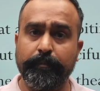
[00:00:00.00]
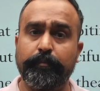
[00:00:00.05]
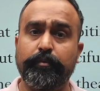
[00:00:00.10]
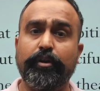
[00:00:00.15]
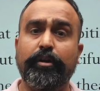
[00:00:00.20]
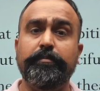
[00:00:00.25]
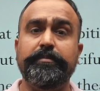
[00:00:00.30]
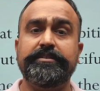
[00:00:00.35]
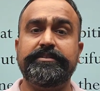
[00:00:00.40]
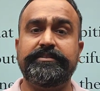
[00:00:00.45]

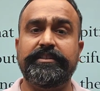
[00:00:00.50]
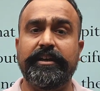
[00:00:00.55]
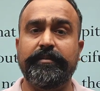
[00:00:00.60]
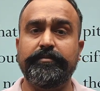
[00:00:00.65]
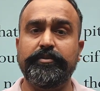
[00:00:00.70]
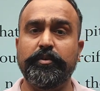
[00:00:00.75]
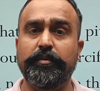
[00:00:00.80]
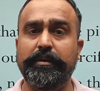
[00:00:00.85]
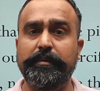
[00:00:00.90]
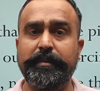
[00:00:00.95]
promise
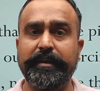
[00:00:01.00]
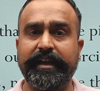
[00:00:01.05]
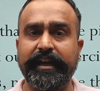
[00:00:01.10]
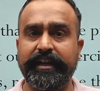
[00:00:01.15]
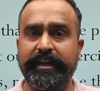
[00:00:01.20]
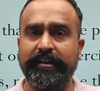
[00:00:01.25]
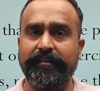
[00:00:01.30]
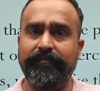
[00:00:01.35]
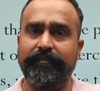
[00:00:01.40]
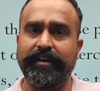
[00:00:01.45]
them you will be
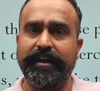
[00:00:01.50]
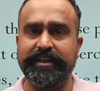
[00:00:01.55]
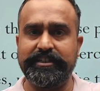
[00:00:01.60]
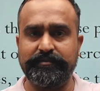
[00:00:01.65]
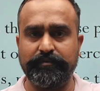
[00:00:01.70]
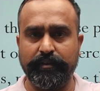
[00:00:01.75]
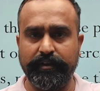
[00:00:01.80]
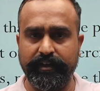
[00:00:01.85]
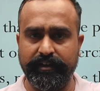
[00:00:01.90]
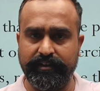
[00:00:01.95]
getting
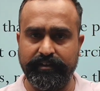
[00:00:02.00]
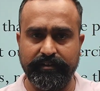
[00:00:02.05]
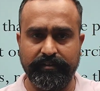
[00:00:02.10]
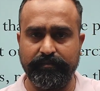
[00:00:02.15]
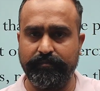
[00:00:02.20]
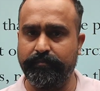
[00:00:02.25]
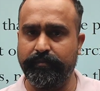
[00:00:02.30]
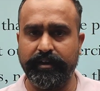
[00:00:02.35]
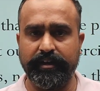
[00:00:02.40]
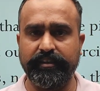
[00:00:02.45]
flats for it,
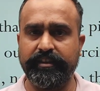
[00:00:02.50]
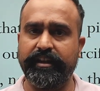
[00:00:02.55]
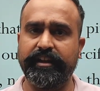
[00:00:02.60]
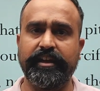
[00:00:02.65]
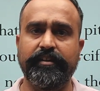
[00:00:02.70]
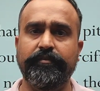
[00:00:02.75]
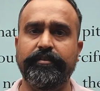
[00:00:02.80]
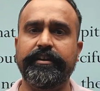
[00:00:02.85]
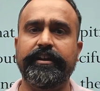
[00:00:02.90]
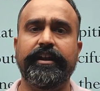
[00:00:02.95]
but they
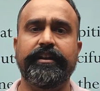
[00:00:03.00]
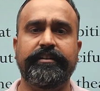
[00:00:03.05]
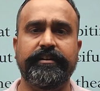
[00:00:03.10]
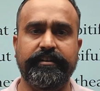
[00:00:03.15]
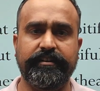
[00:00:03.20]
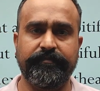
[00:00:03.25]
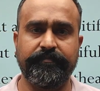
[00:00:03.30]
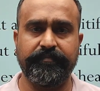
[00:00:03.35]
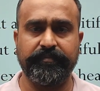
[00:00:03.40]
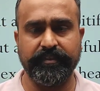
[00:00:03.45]
never get it.
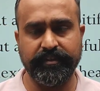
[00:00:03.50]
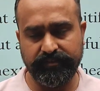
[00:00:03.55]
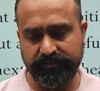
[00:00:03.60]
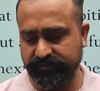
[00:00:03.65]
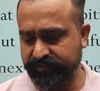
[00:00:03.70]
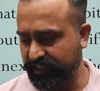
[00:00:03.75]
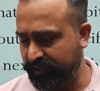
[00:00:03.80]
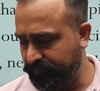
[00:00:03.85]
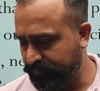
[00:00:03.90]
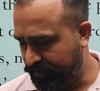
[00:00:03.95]

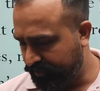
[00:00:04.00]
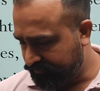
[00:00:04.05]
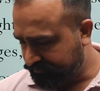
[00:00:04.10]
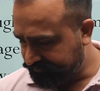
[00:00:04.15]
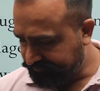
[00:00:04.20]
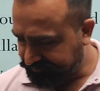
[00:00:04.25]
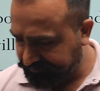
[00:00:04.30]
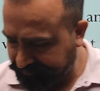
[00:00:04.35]
Same thing.